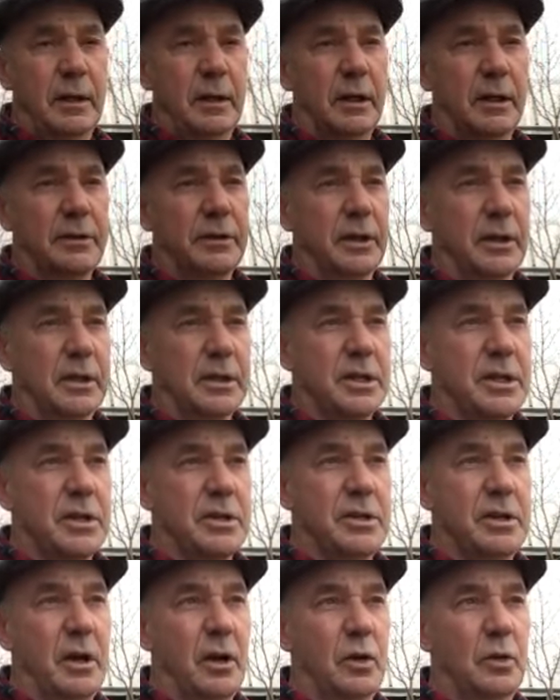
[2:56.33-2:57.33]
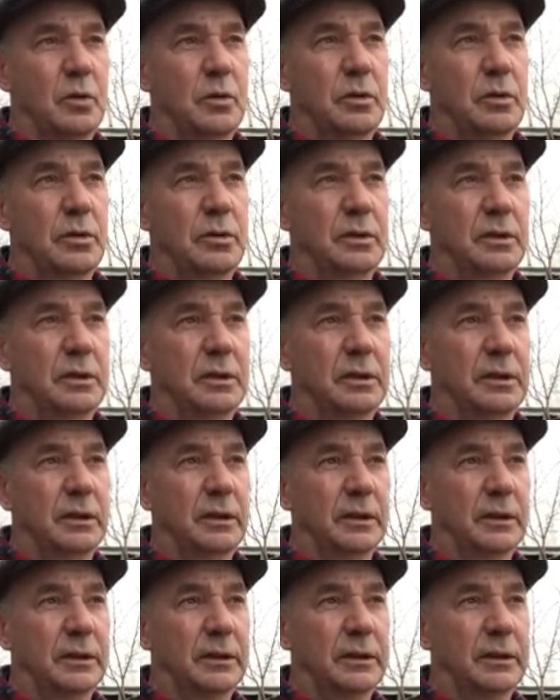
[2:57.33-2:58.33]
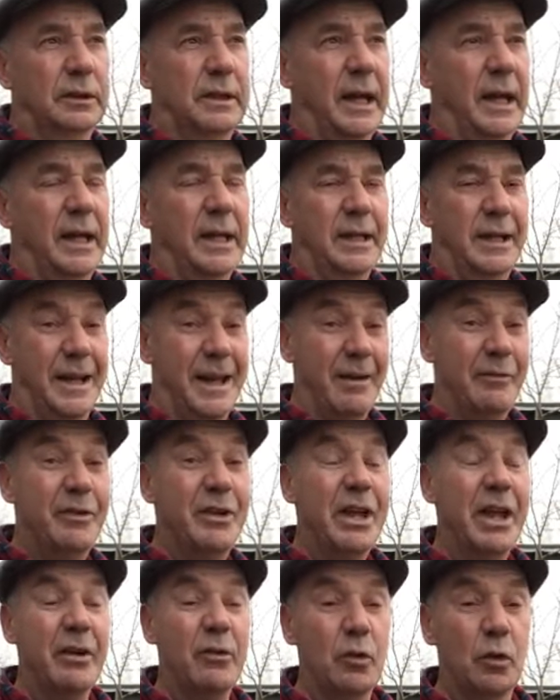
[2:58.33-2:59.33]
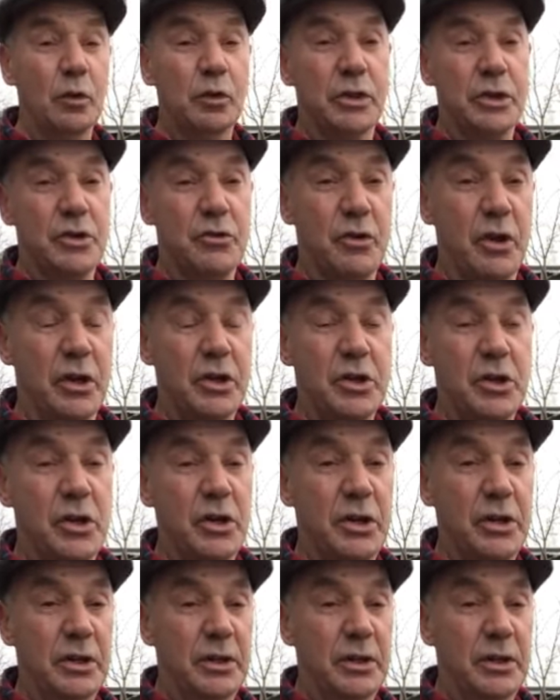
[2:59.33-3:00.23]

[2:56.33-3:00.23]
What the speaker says: I think this is now 11-year-old, this trench.